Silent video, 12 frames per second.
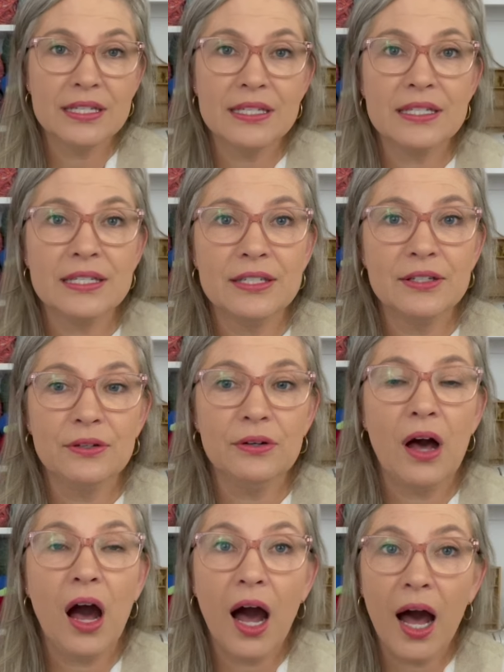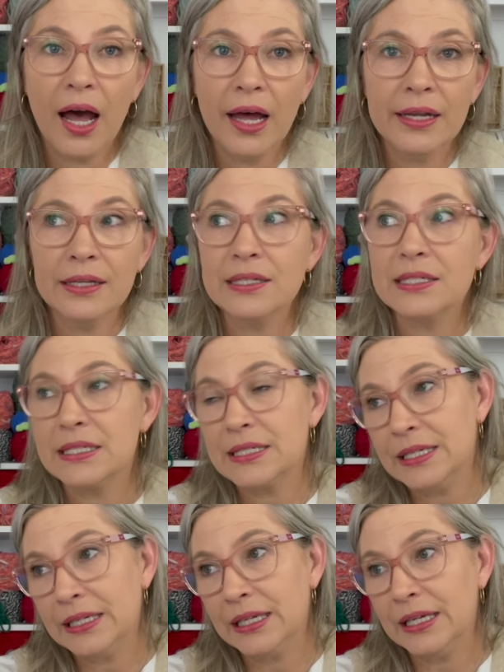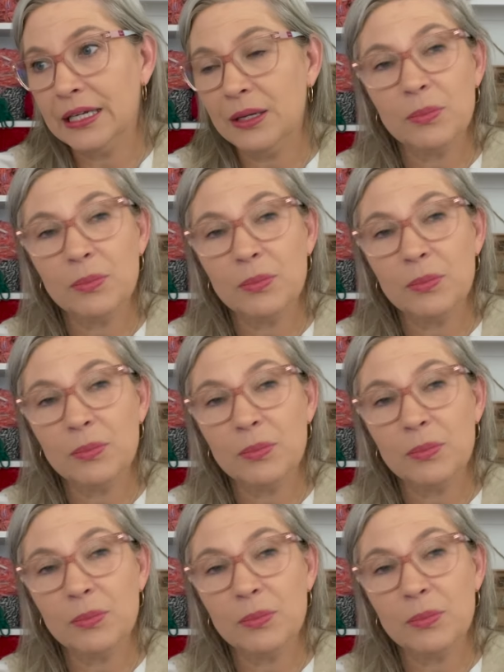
it's still hot and sticky,